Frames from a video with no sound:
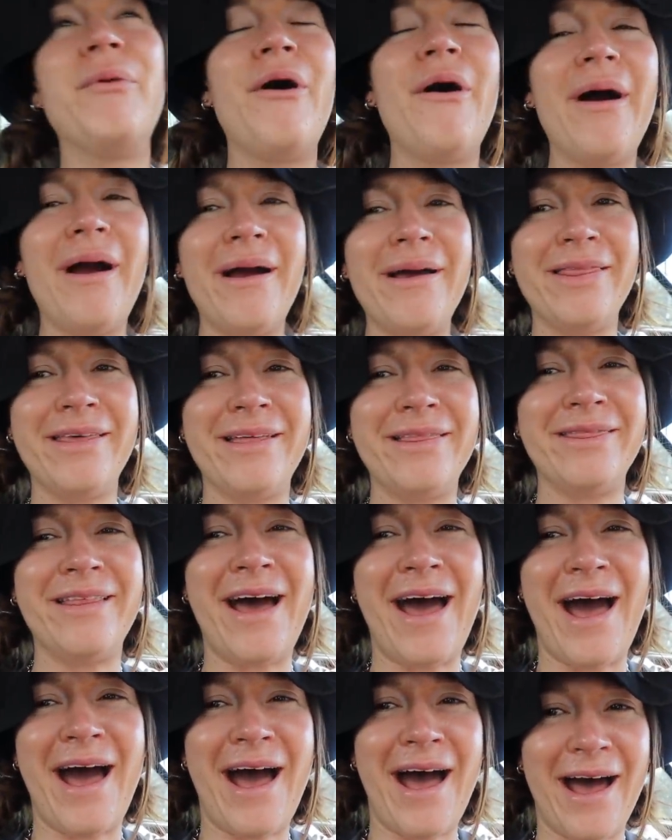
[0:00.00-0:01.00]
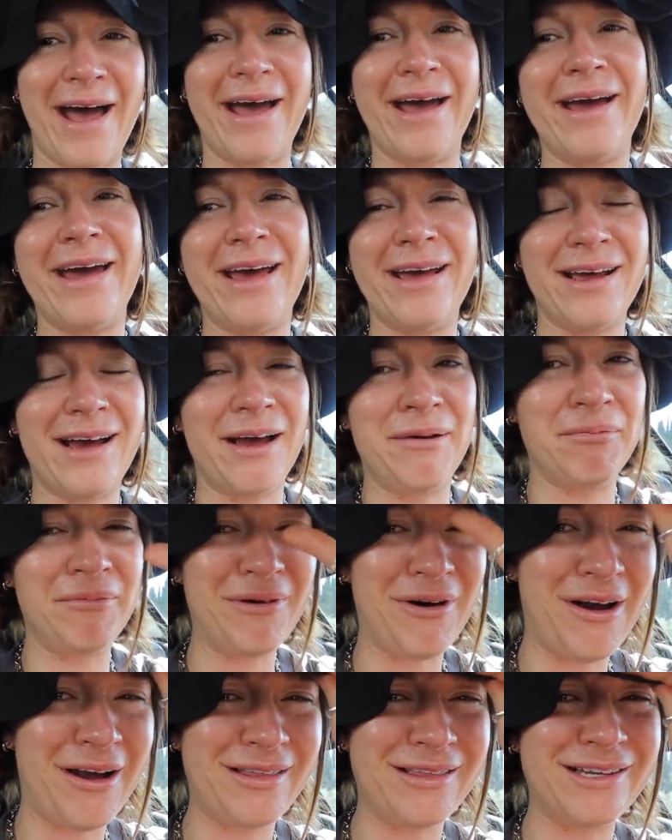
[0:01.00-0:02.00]
more than that. I'm
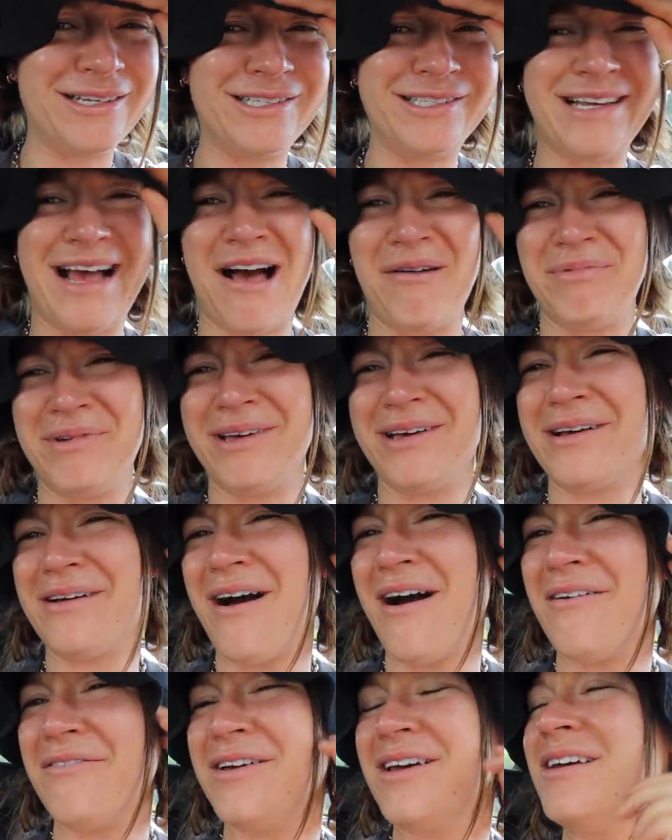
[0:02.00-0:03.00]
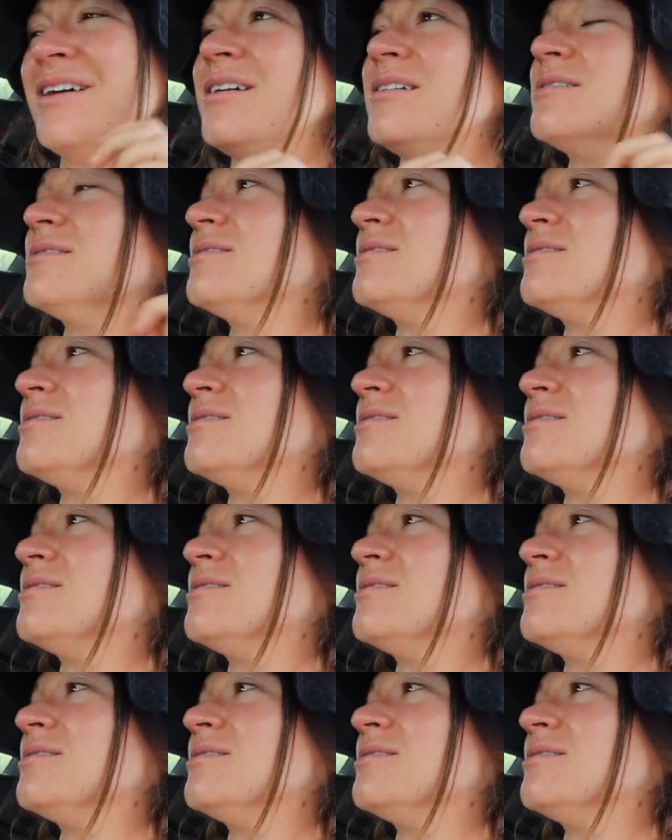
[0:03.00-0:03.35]
more than shopping shopping. I'm